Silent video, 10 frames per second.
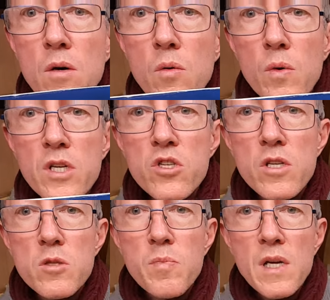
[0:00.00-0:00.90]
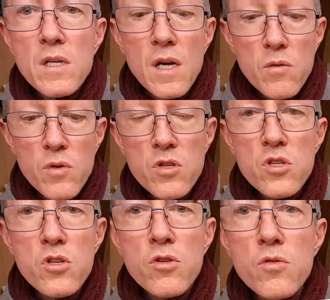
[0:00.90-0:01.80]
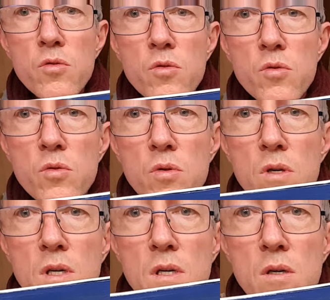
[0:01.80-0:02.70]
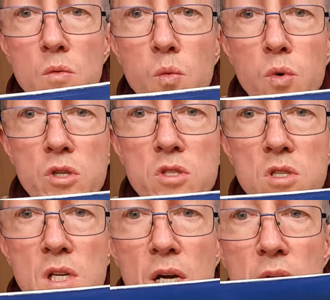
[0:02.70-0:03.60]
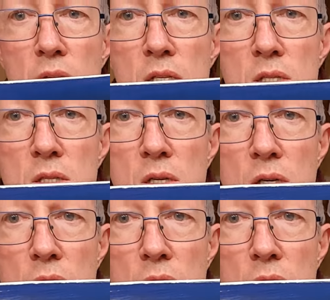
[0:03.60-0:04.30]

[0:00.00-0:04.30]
Which has been done with 2 wood stains.